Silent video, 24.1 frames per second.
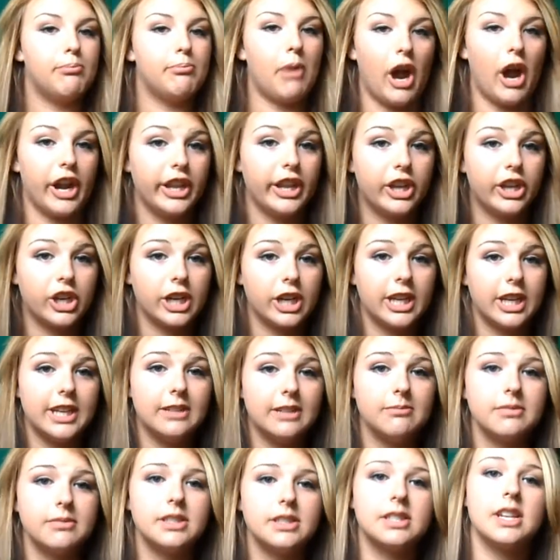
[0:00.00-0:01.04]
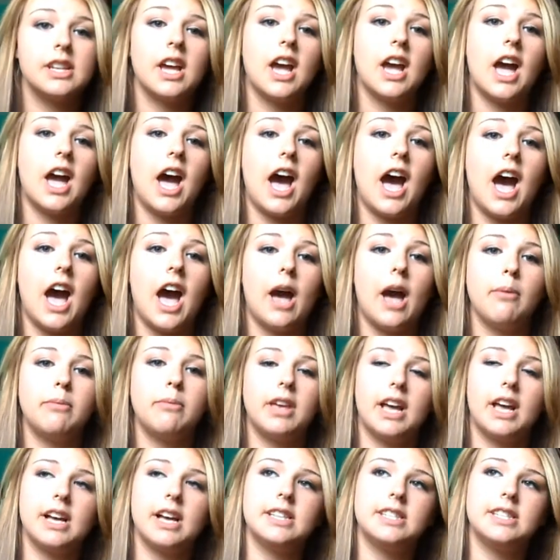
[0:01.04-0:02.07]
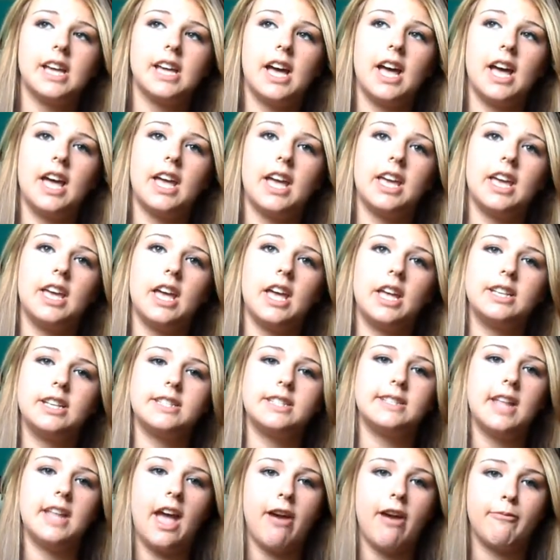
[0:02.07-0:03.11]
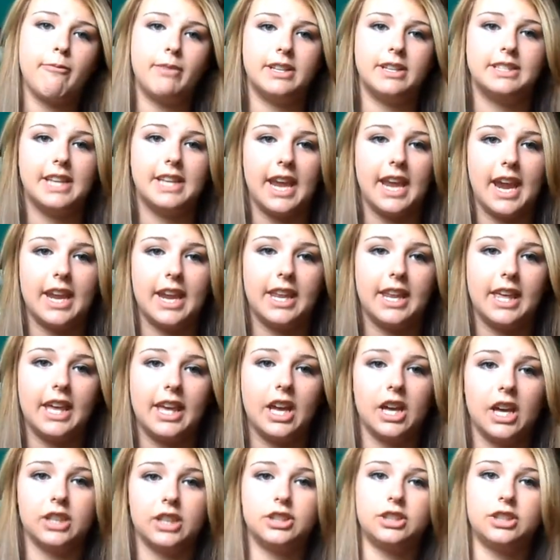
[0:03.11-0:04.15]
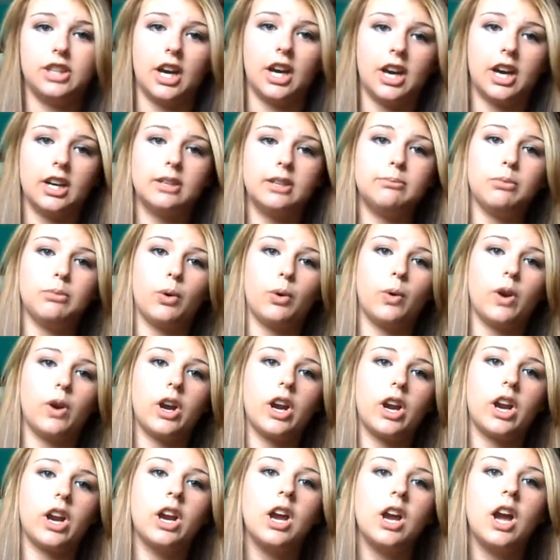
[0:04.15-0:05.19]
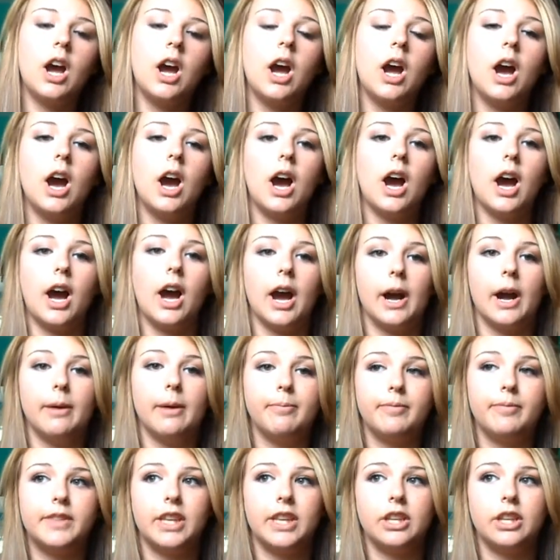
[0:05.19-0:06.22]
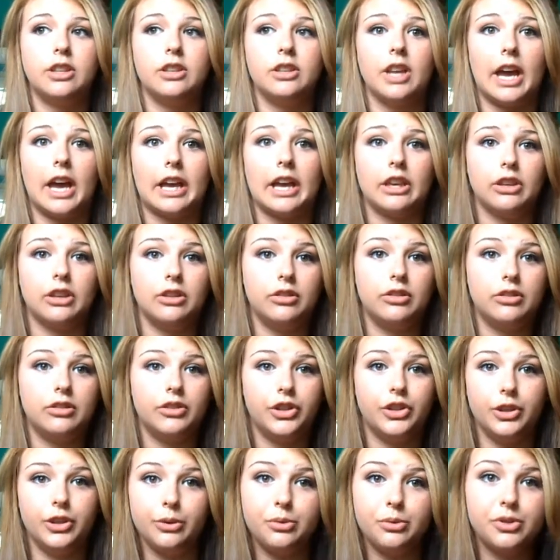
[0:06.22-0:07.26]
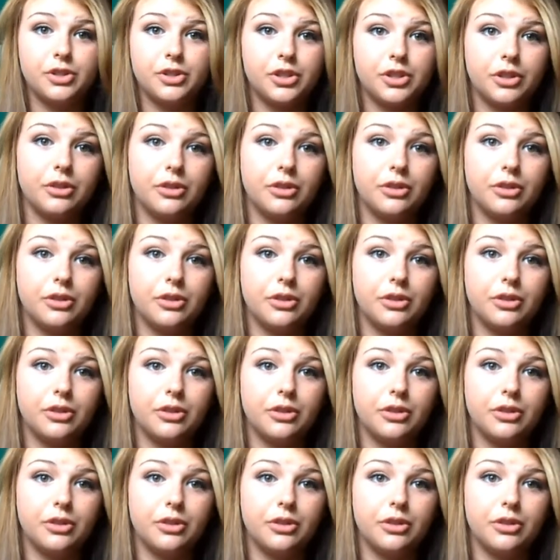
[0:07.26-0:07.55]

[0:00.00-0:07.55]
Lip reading: body creams, because I have been tanning a ton more than I used